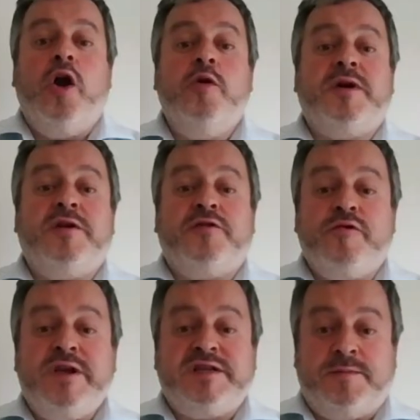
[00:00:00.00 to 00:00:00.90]

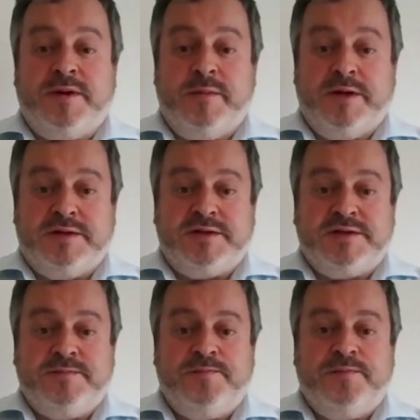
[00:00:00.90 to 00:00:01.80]
Omega-3
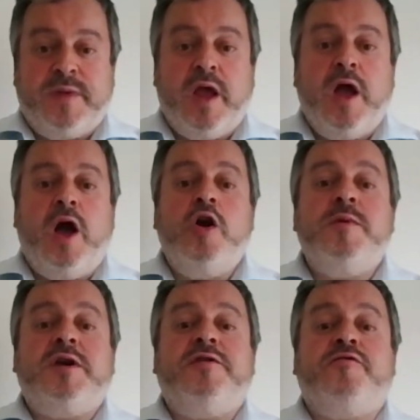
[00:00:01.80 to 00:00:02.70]
supplements.
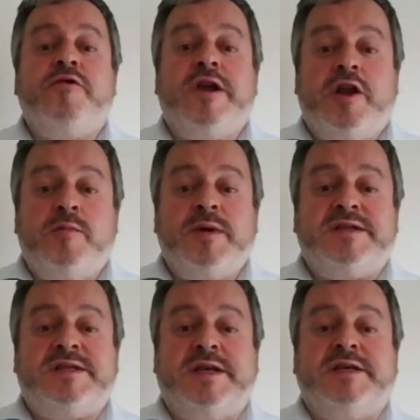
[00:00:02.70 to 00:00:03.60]
Omega-3 and
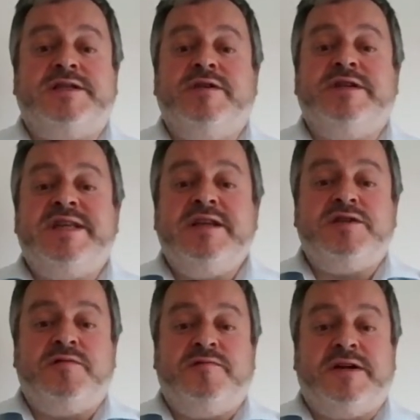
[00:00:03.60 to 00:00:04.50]
omega-6 are
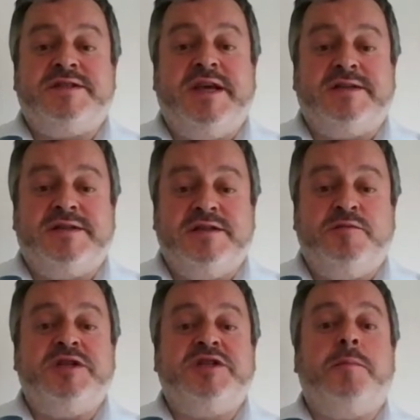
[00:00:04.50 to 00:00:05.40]
essential fatty
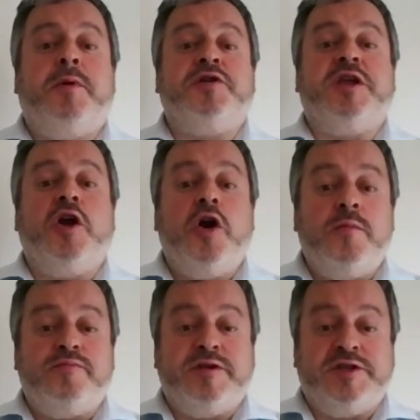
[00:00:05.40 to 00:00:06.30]
acids which the body
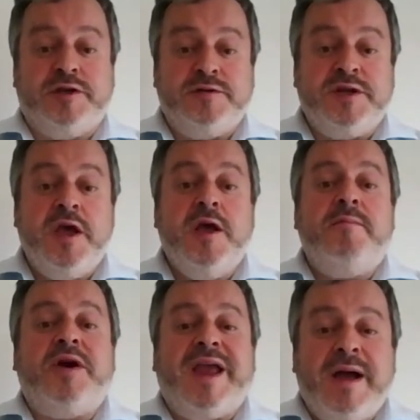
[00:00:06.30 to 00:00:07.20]
can't produce
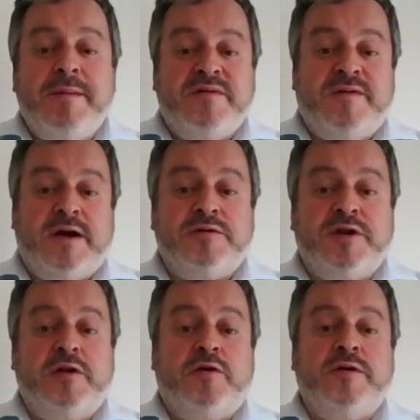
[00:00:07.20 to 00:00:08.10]
but can be found
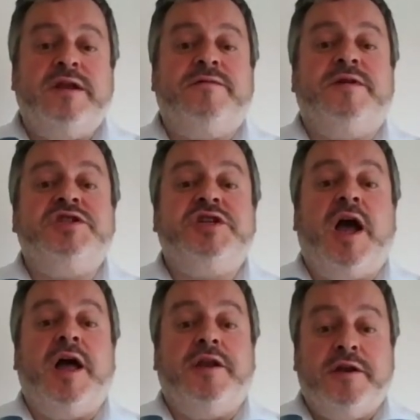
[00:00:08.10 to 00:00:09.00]
in oily fish
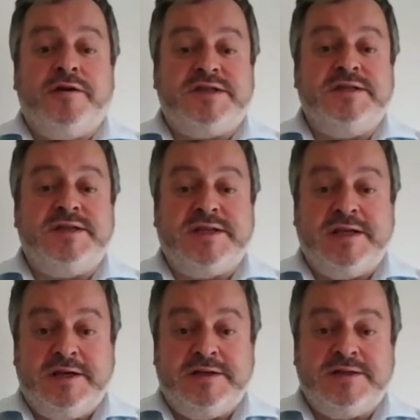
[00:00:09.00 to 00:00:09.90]
and nuts and
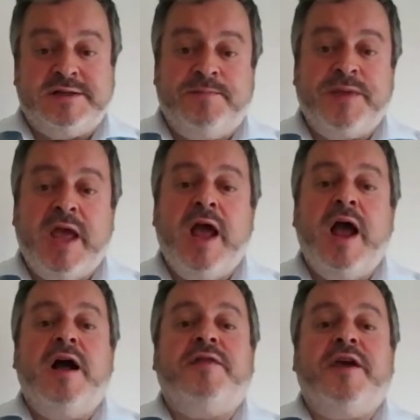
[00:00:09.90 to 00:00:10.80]
seeds.
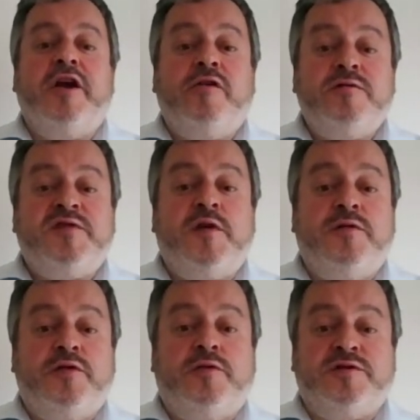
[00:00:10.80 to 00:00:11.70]
They are also
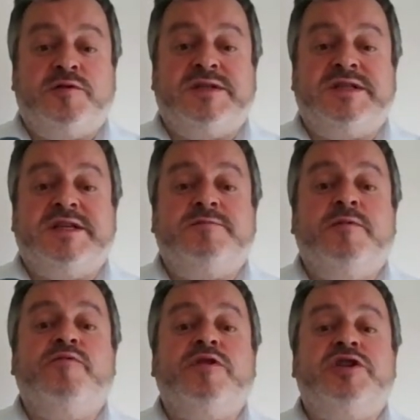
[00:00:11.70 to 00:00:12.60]
thought to assist
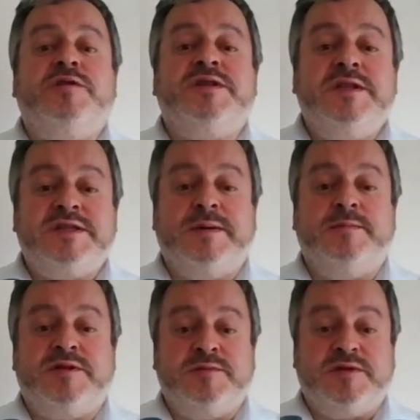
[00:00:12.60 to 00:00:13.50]
with reducing the
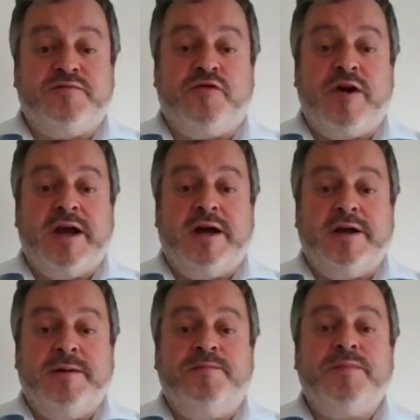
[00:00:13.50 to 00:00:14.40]
symptoms of dry
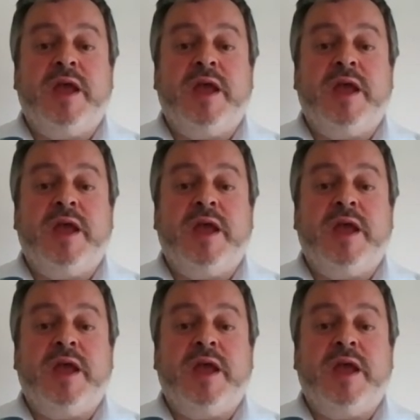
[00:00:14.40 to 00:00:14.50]
eye.